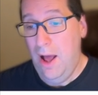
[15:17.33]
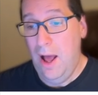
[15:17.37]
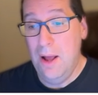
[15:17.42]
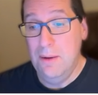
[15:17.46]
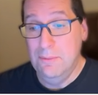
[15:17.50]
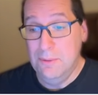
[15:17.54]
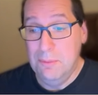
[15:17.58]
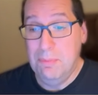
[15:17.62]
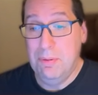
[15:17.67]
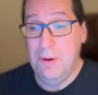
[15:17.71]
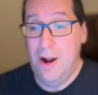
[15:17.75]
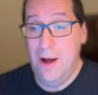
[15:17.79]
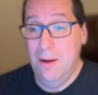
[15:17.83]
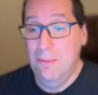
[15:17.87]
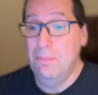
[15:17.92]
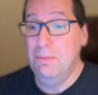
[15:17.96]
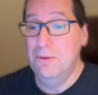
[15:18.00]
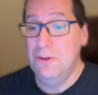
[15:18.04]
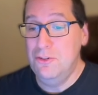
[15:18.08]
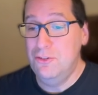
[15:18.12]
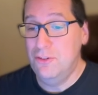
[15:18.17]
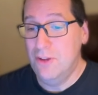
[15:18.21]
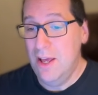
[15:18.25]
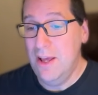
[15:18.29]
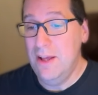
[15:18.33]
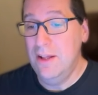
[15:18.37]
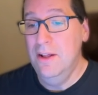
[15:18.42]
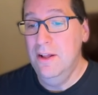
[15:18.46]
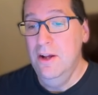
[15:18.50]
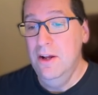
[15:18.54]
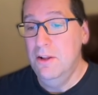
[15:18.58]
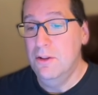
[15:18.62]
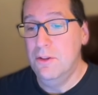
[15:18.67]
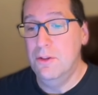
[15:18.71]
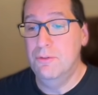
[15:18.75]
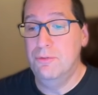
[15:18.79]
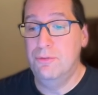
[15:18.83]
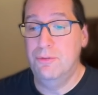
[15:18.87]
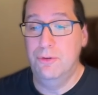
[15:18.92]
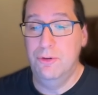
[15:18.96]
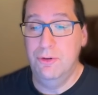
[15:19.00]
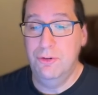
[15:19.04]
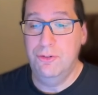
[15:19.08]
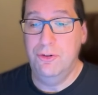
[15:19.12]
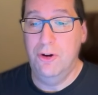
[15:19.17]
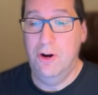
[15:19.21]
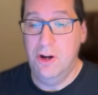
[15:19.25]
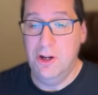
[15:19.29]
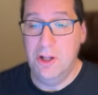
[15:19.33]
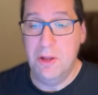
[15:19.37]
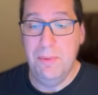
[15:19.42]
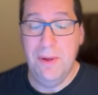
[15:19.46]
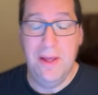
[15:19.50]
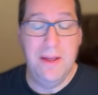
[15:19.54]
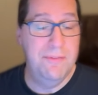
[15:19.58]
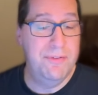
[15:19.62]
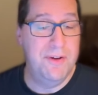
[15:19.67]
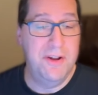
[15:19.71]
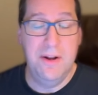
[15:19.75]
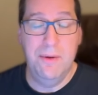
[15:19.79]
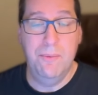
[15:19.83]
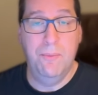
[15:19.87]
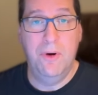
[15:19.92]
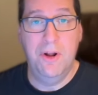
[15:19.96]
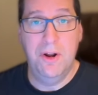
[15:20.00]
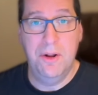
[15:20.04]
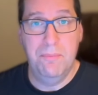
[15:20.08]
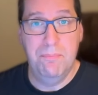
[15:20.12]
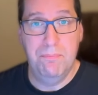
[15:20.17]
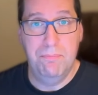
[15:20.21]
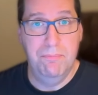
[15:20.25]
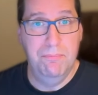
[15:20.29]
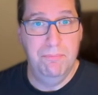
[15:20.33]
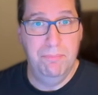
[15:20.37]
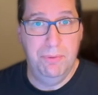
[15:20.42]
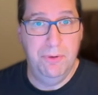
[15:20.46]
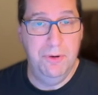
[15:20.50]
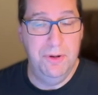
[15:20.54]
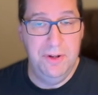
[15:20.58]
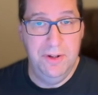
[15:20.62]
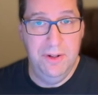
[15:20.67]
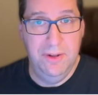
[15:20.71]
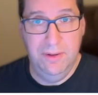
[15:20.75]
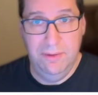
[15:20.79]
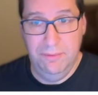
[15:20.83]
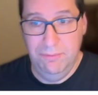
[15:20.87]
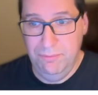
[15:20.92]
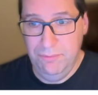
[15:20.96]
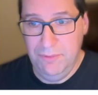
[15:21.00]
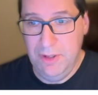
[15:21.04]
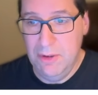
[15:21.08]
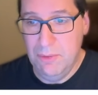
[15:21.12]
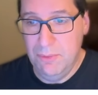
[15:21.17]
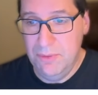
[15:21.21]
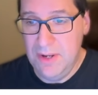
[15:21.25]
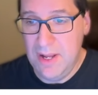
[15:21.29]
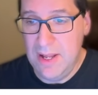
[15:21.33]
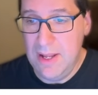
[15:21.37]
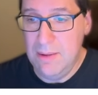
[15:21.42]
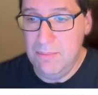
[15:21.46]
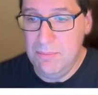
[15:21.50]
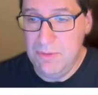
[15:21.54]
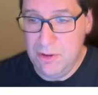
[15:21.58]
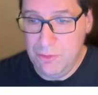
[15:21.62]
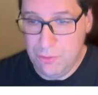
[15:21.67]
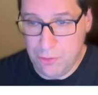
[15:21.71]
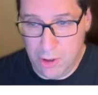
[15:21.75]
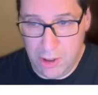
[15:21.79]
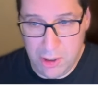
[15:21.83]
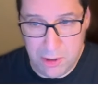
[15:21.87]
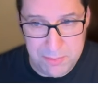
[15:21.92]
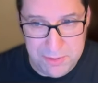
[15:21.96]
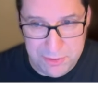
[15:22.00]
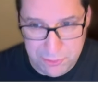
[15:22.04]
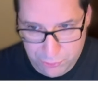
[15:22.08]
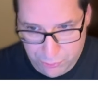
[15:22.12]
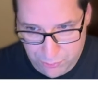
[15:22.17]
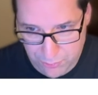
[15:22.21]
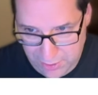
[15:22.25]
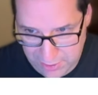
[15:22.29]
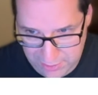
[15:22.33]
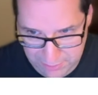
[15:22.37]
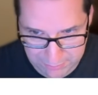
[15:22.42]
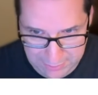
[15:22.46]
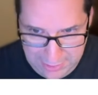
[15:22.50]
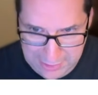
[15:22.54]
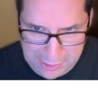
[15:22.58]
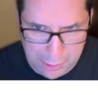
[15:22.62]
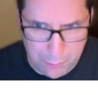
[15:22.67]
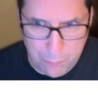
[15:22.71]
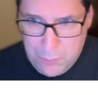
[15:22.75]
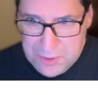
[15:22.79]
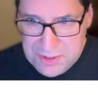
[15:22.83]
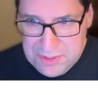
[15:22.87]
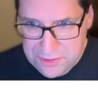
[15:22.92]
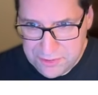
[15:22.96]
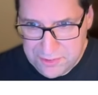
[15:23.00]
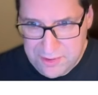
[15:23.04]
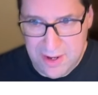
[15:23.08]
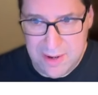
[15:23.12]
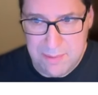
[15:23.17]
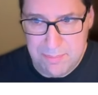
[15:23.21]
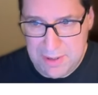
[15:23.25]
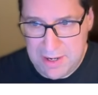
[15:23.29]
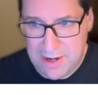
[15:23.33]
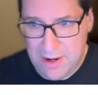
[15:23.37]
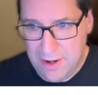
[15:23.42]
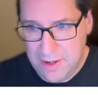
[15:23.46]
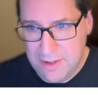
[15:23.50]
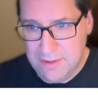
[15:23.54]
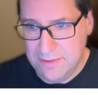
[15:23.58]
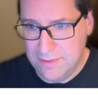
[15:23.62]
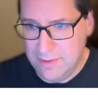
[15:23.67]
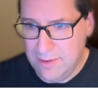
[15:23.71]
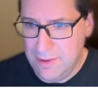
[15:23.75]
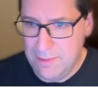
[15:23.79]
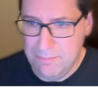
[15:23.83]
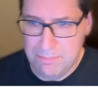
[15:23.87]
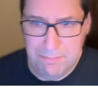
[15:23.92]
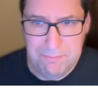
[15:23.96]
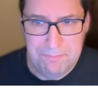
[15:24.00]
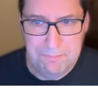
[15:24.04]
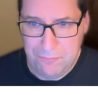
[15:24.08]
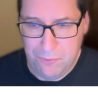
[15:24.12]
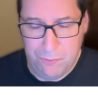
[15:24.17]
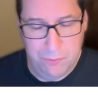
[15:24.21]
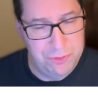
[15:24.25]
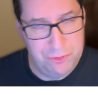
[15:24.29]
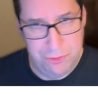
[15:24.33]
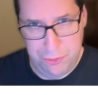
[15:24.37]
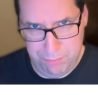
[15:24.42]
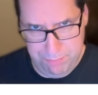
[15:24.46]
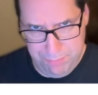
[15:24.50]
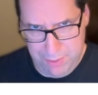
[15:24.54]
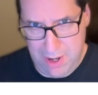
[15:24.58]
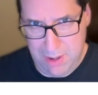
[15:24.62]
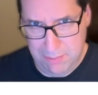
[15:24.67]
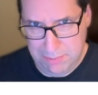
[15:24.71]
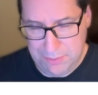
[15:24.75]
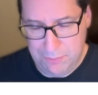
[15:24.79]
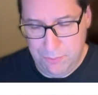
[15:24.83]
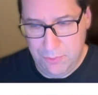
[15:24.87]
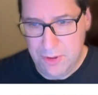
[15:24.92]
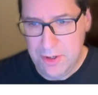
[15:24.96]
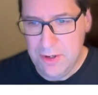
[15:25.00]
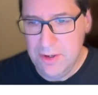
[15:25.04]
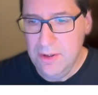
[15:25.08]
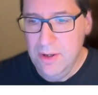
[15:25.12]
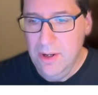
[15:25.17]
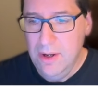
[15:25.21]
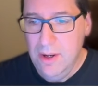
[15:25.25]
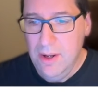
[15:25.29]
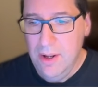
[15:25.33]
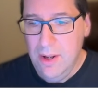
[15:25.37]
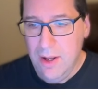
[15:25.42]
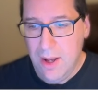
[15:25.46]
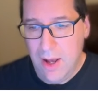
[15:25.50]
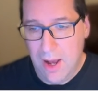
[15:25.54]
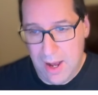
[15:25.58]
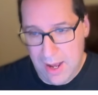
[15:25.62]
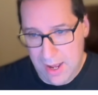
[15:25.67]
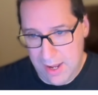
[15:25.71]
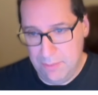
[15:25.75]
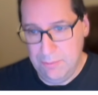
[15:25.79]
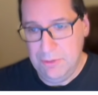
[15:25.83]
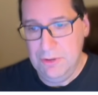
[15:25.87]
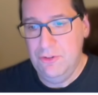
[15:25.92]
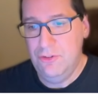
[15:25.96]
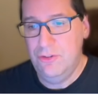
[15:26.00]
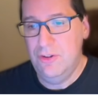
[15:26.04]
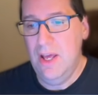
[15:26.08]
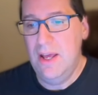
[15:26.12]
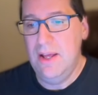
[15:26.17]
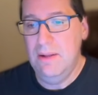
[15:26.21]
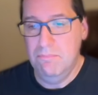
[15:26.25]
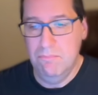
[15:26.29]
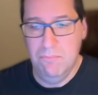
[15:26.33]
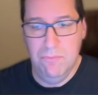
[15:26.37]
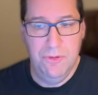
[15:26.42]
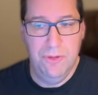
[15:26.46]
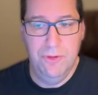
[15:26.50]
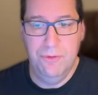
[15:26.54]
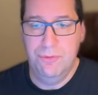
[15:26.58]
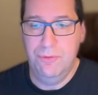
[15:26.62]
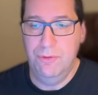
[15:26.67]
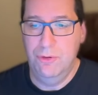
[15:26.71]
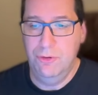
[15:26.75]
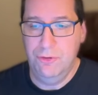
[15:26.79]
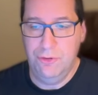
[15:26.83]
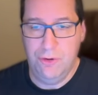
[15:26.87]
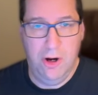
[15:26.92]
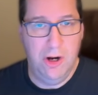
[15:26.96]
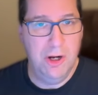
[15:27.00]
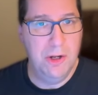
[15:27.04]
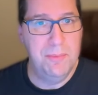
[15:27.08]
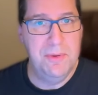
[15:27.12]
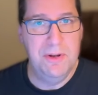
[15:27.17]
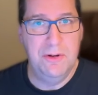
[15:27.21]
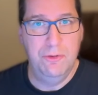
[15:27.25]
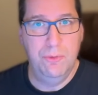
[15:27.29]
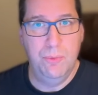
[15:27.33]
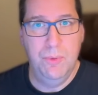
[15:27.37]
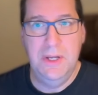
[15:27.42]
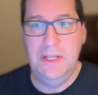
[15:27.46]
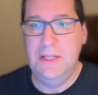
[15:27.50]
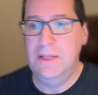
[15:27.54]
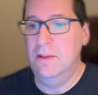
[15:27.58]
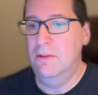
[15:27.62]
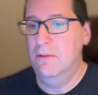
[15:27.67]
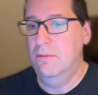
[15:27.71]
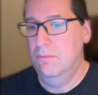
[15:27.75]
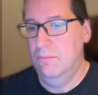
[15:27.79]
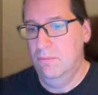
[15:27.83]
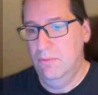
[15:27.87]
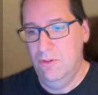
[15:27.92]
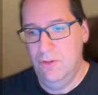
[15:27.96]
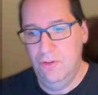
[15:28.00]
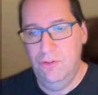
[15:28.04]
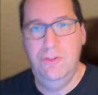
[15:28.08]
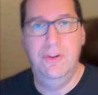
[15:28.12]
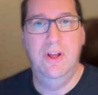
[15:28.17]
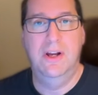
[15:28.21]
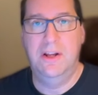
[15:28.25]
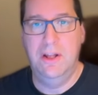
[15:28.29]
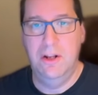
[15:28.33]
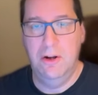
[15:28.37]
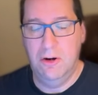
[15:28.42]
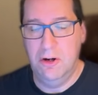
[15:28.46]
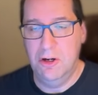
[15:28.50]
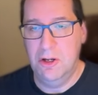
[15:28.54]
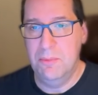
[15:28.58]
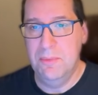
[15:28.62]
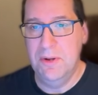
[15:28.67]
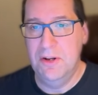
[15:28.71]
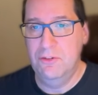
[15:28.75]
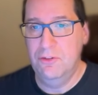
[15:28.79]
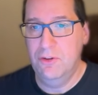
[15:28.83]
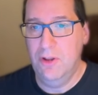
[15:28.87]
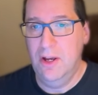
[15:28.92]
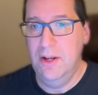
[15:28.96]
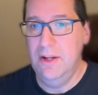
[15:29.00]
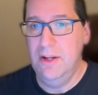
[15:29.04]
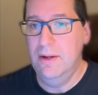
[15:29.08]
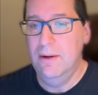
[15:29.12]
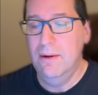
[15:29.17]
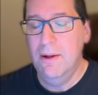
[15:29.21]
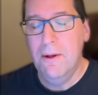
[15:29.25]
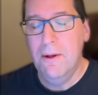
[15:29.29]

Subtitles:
would probably say the first argument, if I didn't want to put, name these arguments, create like a width type and a height type, which you probably wouldn't, I would say the first argument is width, the second argument is height.